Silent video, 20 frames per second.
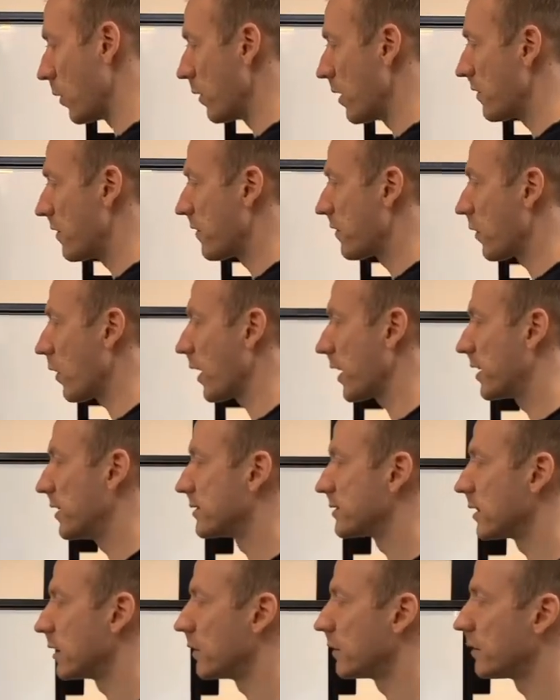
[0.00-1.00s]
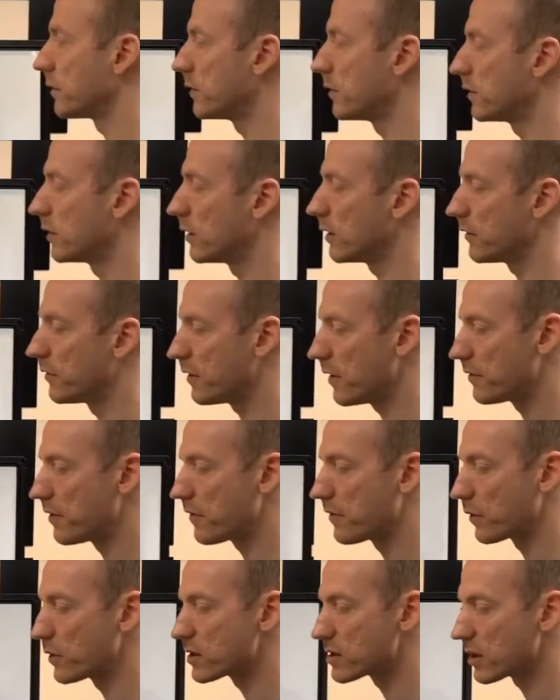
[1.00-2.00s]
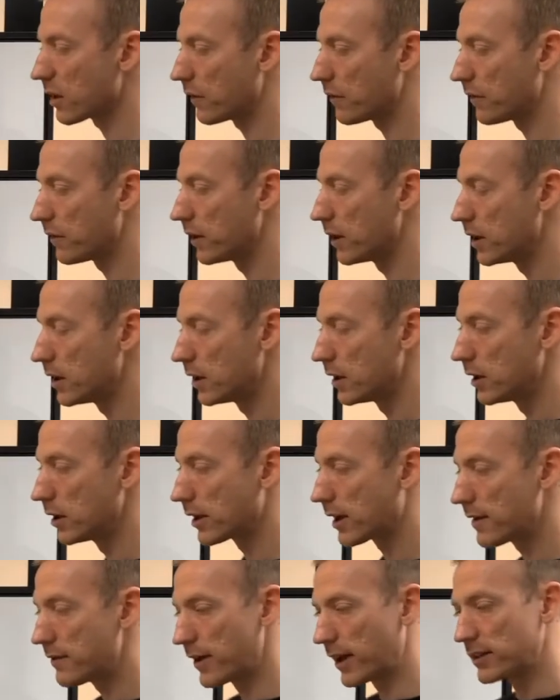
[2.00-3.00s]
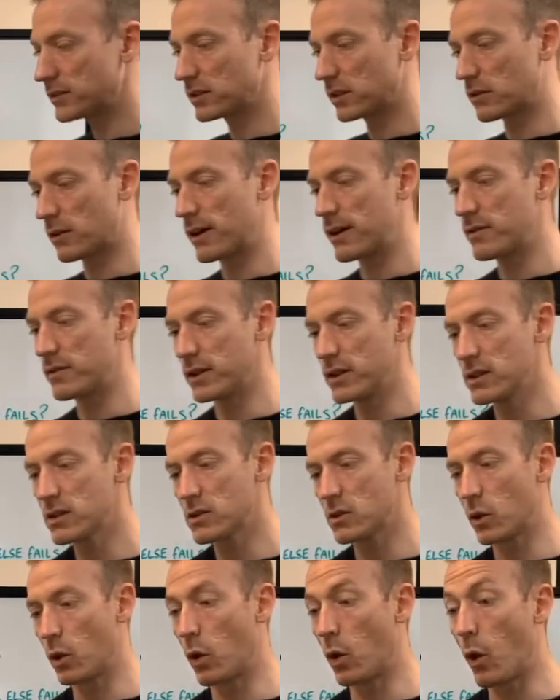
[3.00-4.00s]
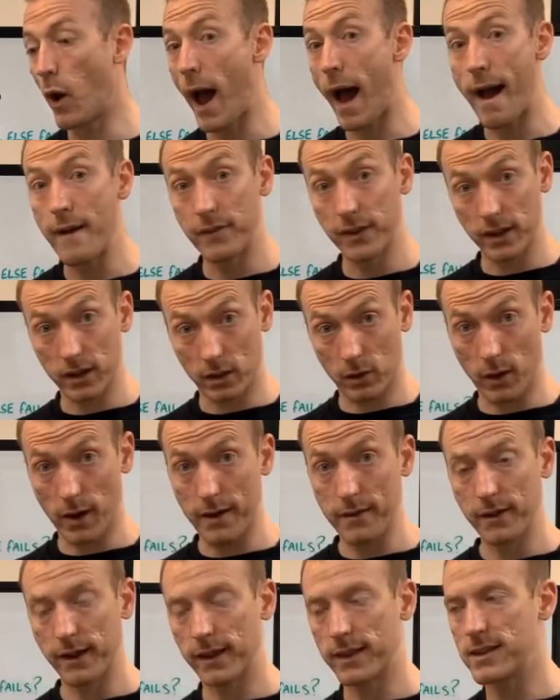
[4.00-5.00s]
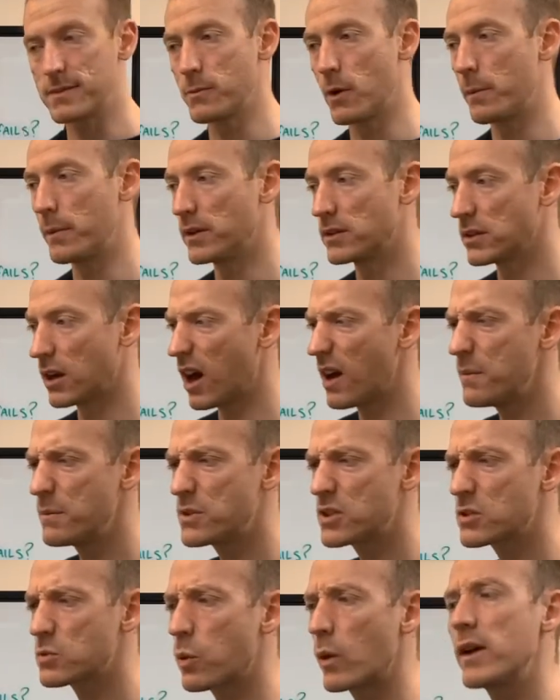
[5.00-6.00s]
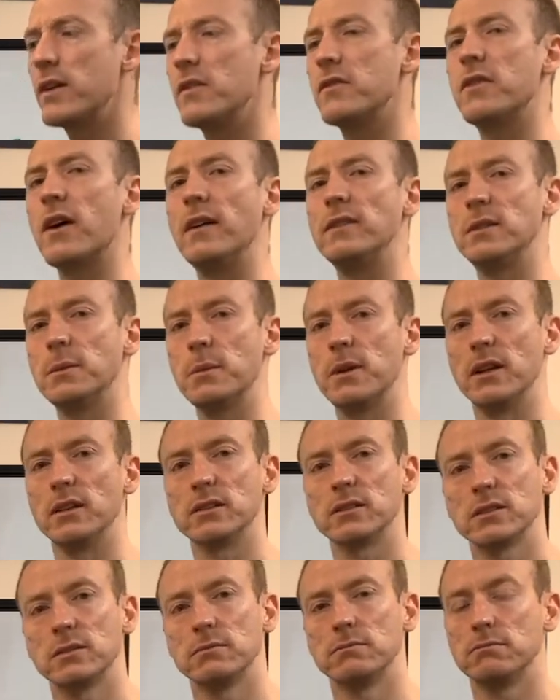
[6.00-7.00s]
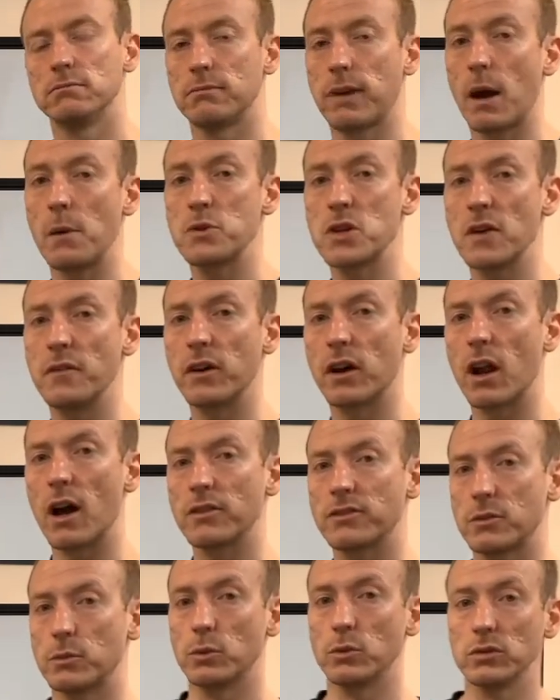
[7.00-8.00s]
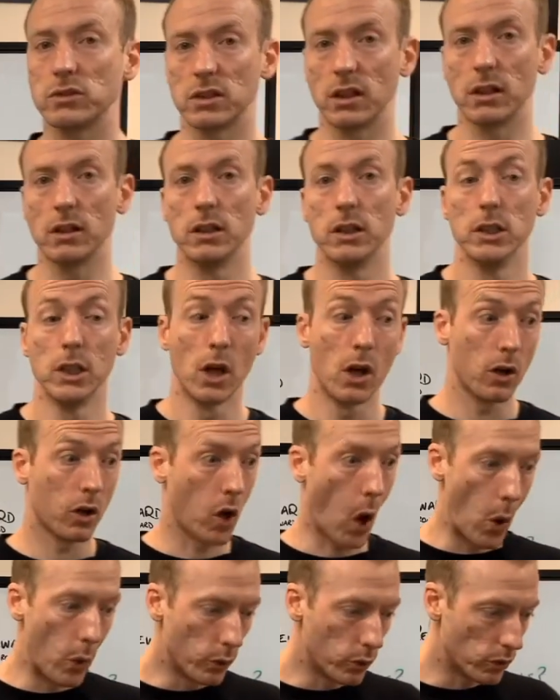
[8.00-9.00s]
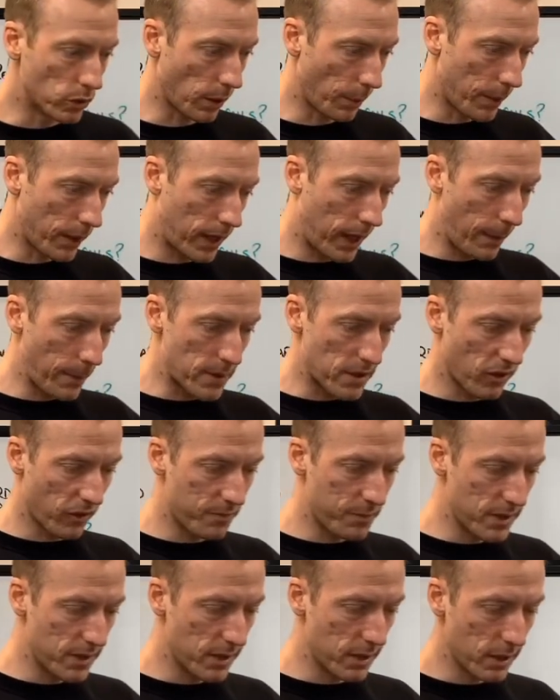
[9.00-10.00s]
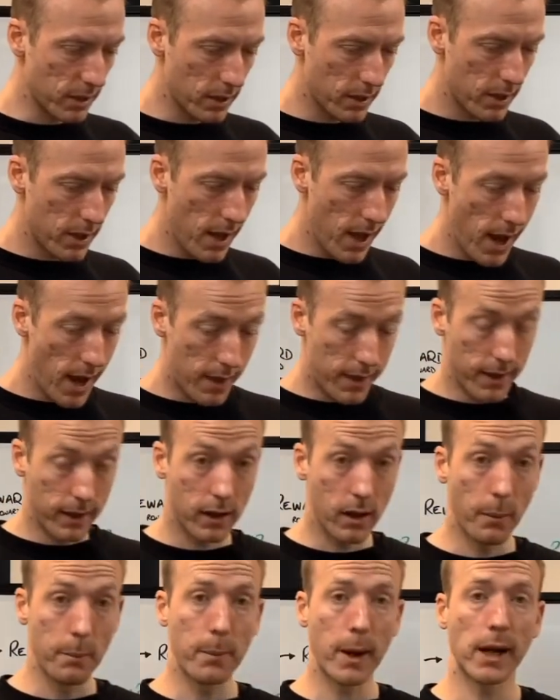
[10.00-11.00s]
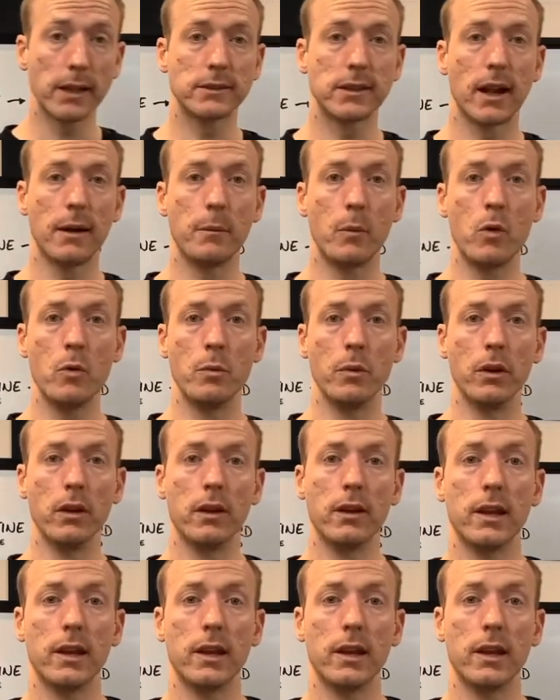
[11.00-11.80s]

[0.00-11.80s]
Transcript: If you feel yourself giving into cravings or having a craving at this moment in time, just wait 5-10 minutes. Perhaps you have a glass of water. Go and do something, keep yourself busy, and then come back to that moment.